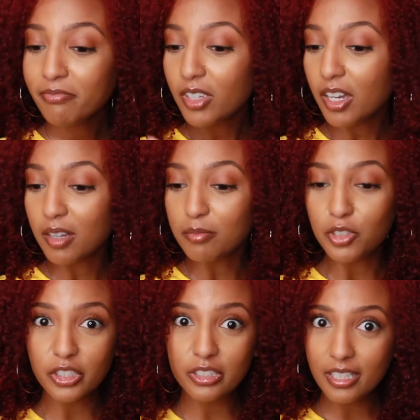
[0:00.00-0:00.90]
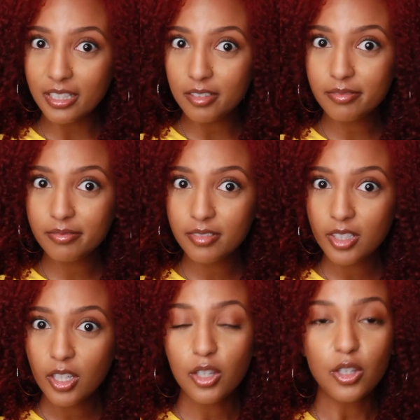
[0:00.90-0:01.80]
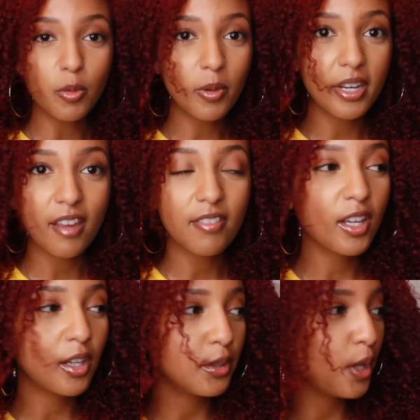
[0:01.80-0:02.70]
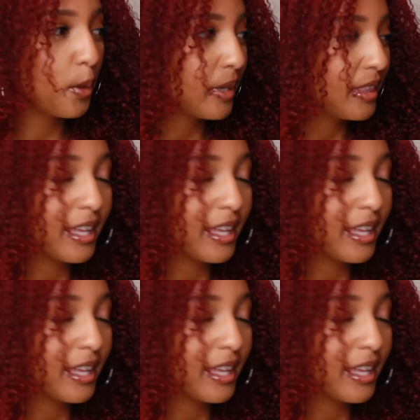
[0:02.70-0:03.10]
I'm just saying. You want to have that glowing,